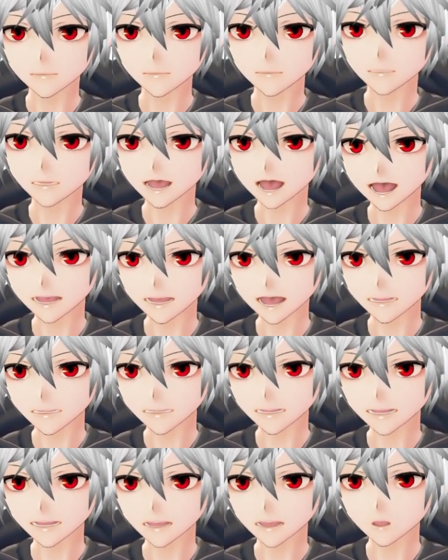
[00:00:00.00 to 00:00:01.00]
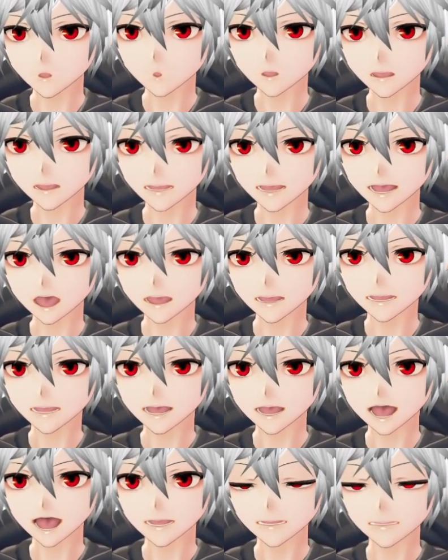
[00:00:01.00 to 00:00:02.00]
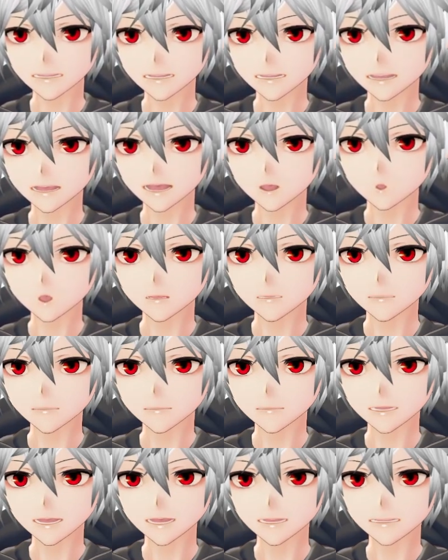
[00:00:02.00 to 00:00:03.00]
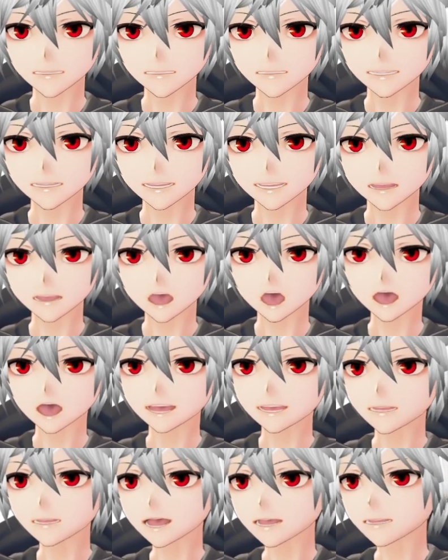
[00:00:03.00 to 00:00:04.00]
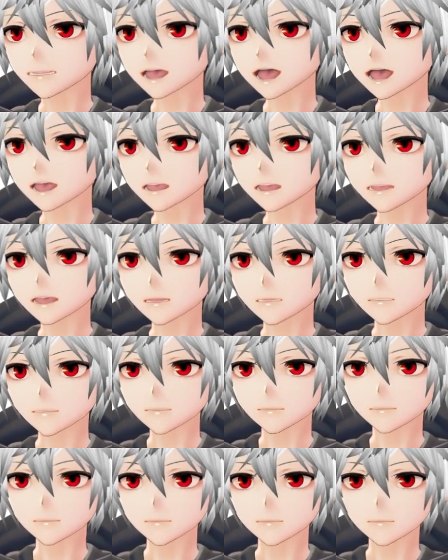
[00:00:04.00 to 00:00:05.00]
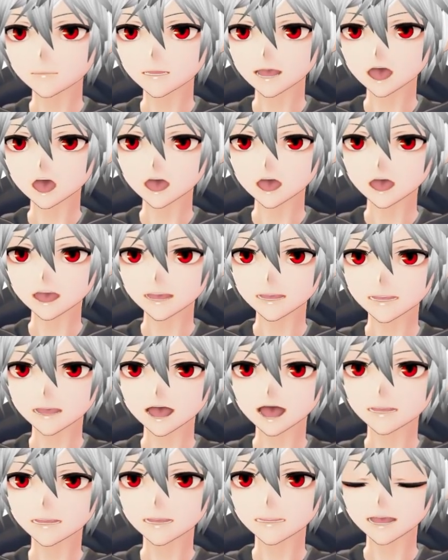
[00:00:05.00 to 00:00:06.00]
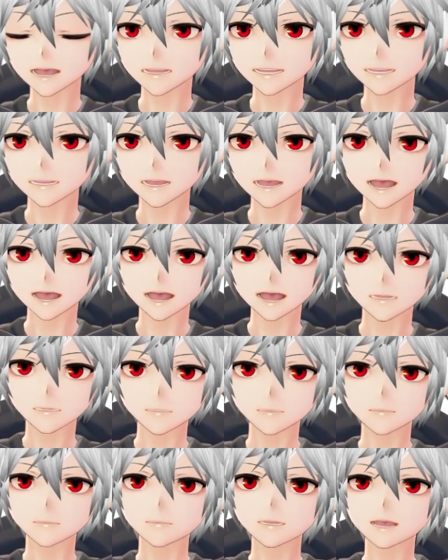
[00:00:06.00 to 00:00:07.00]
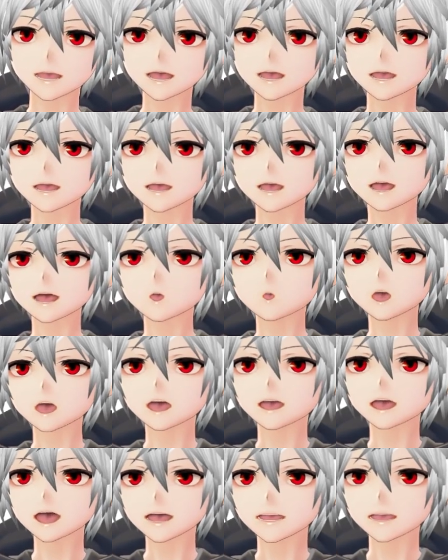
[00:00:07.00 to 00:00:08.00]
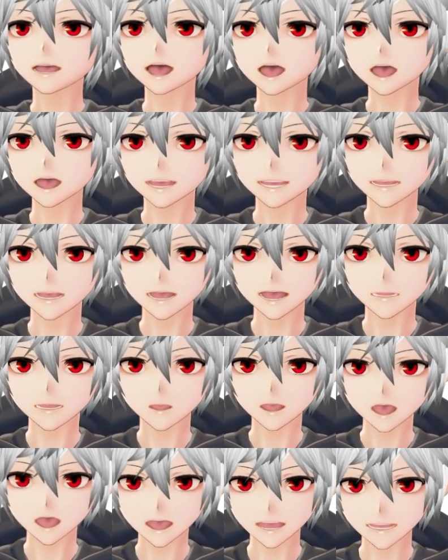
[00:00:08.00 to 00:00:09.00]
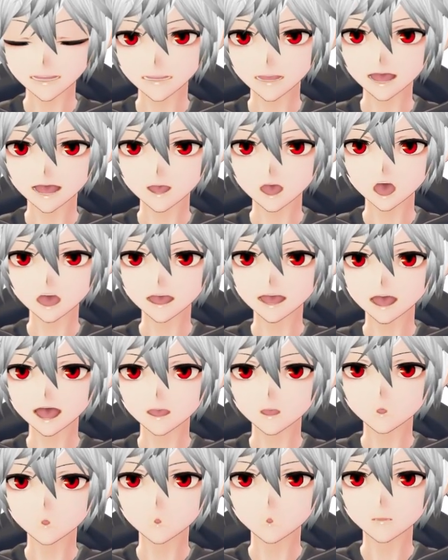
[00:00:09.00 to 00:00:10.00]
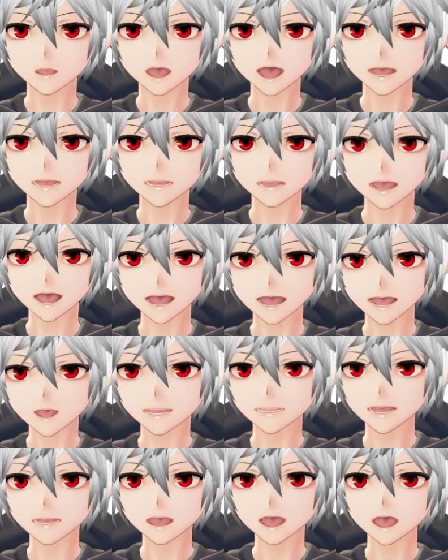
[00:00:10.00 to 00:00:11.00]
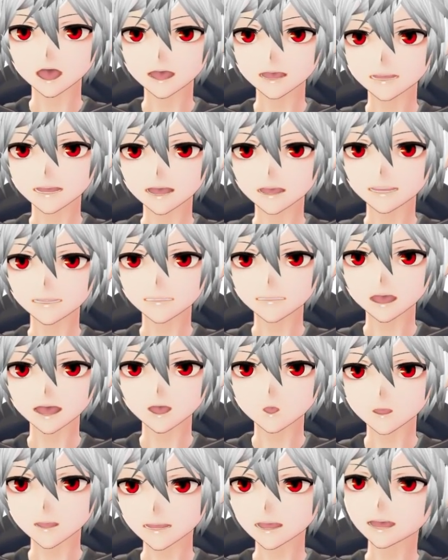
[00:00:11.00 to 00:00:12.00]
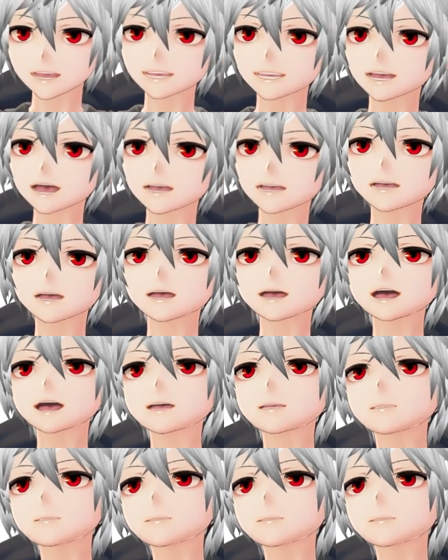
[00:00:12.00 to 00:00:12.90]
Adjusted the reward content of scenario missions. Scenario missions are main quest missions, I think. You will be able to obtain equipment according to the progress of the main quest. Good, very good, very good.